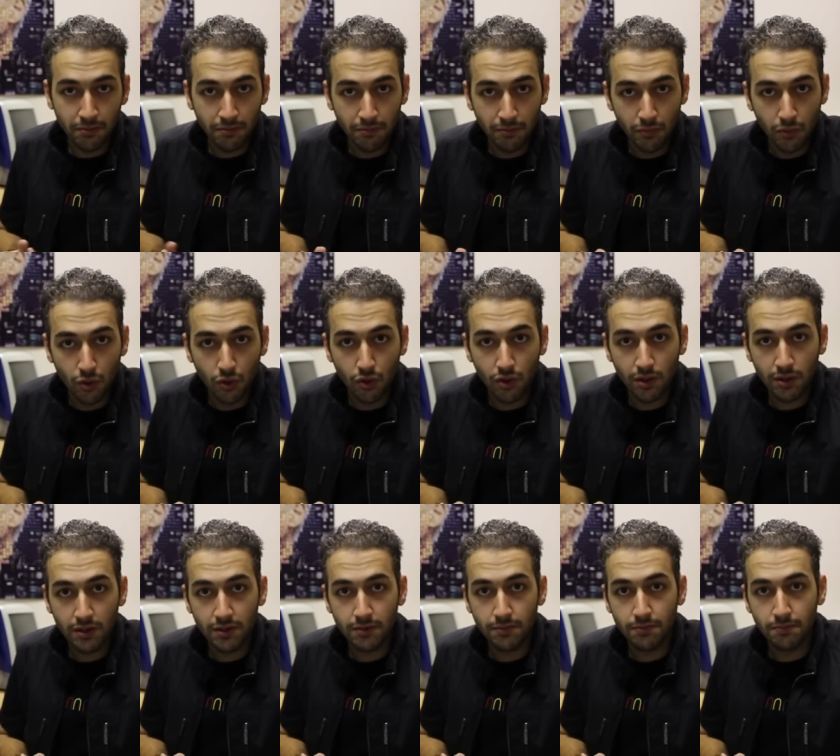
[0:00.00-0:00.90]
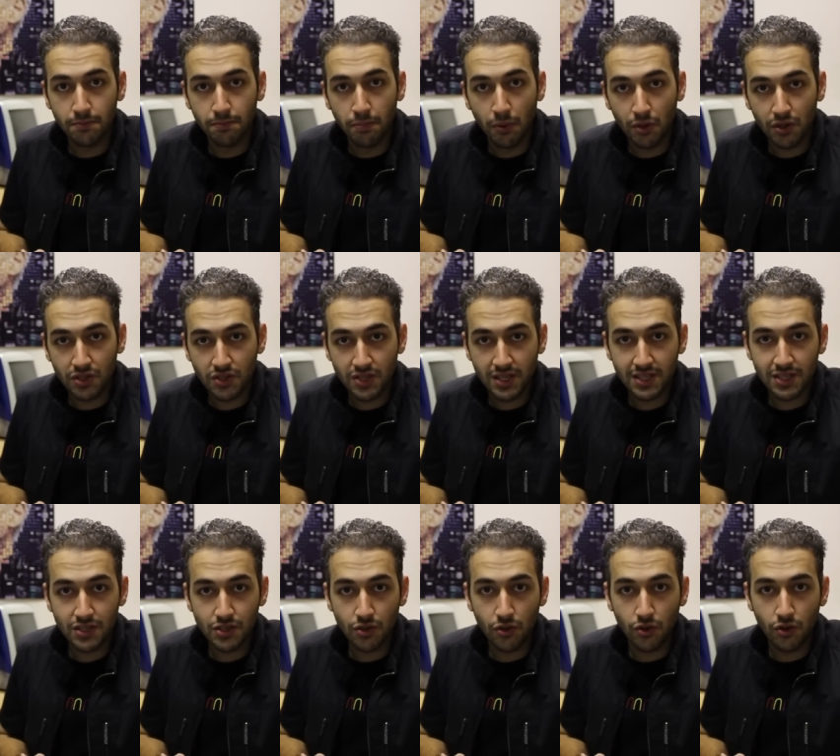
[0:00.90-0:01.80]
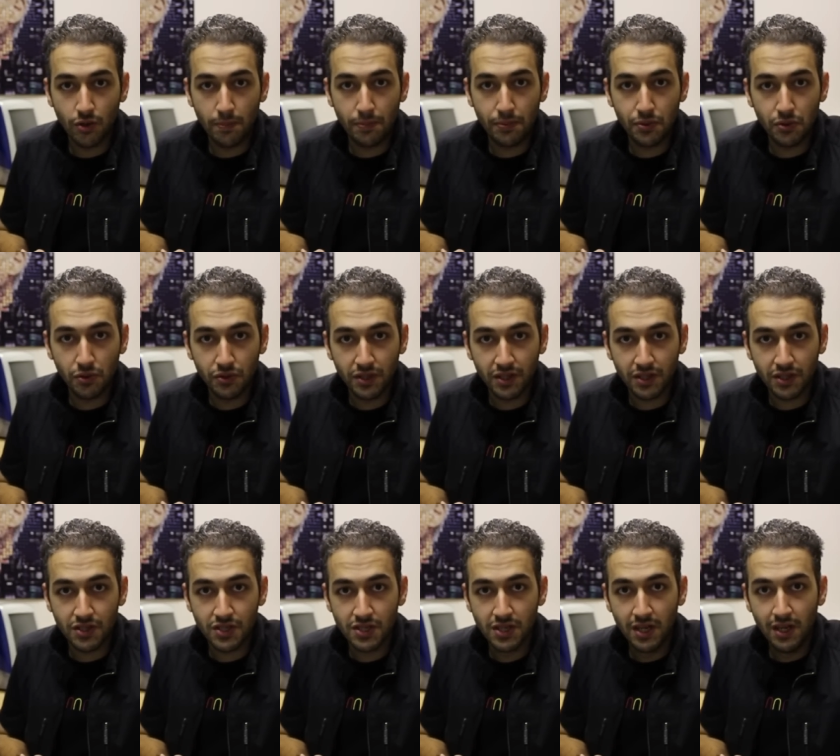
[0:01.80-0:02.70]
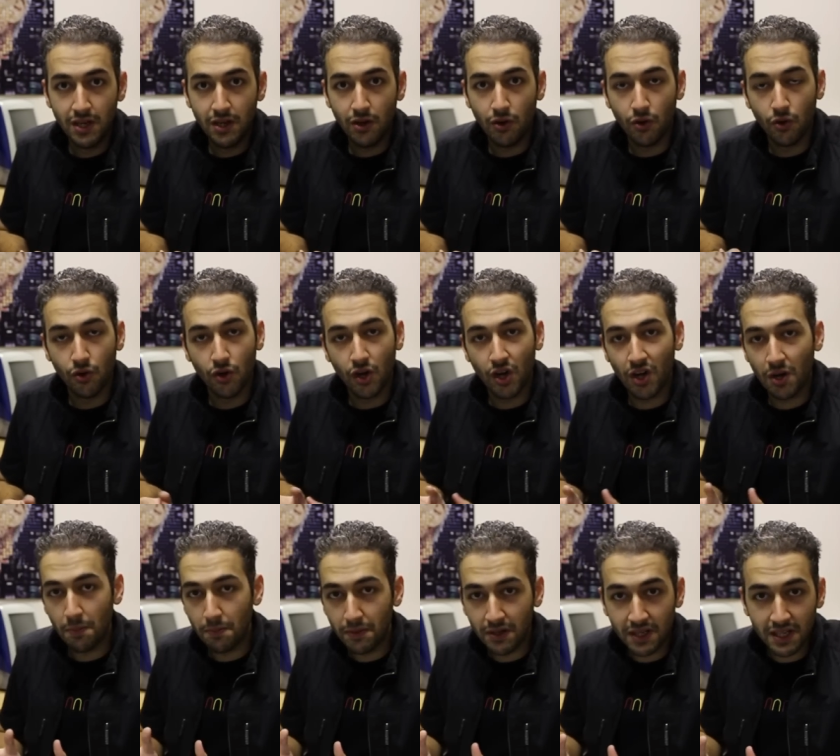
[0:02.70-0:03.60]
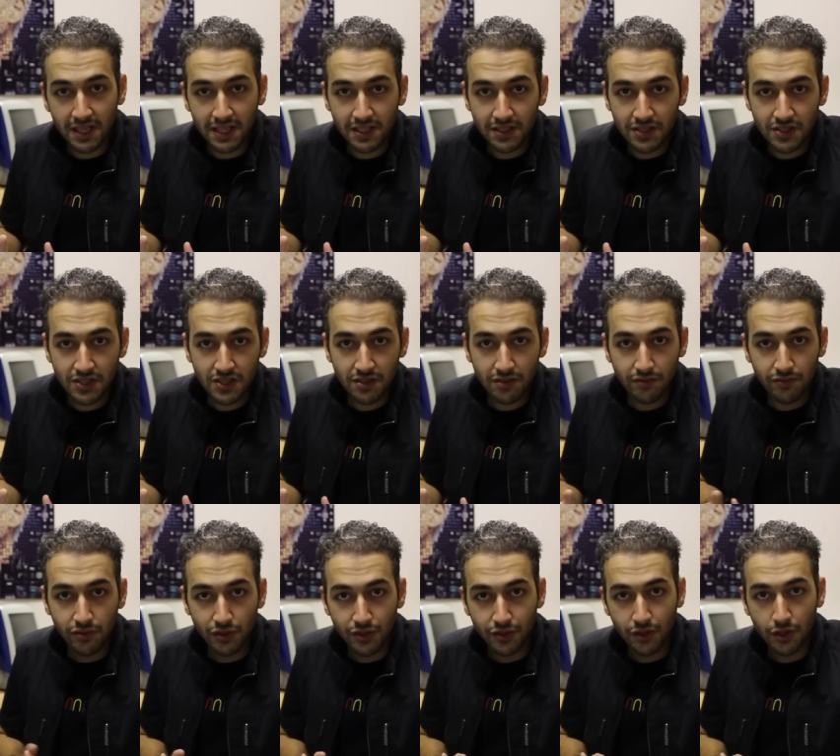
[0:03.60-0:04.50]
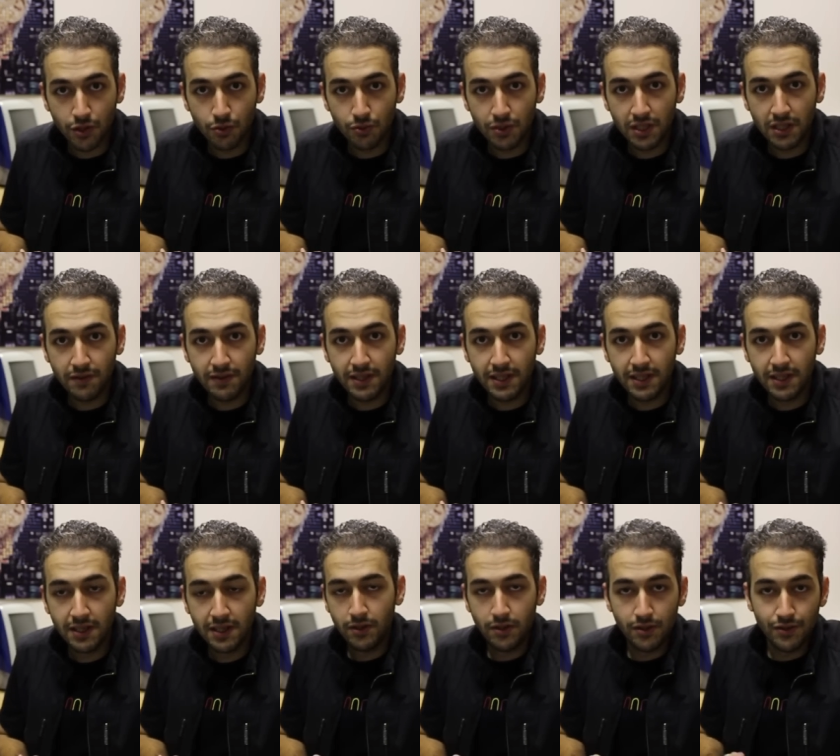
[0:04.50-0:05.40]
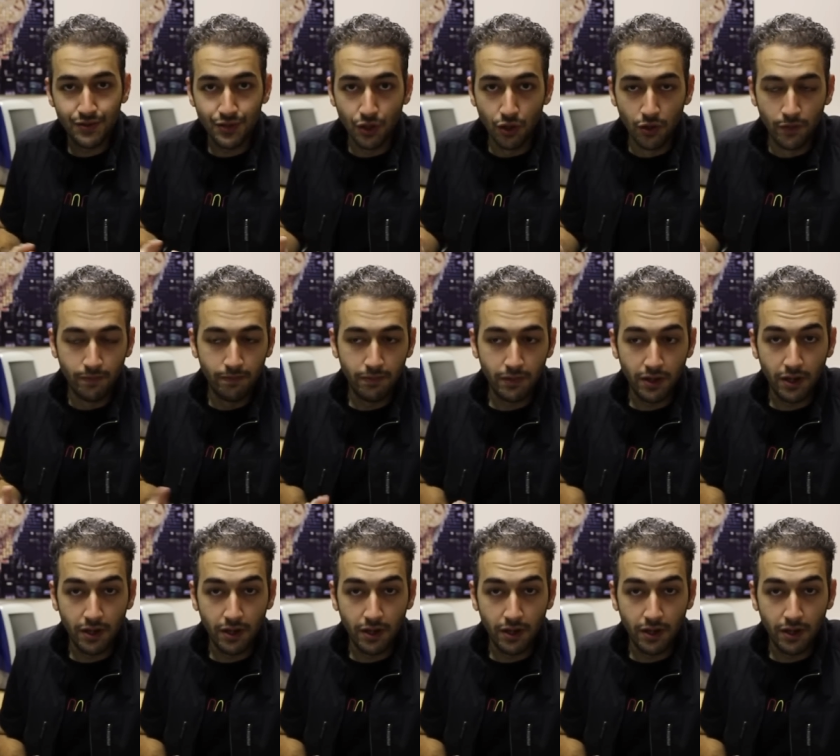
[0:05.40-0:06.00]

more box sets or products or upgrades for the Google T V. So,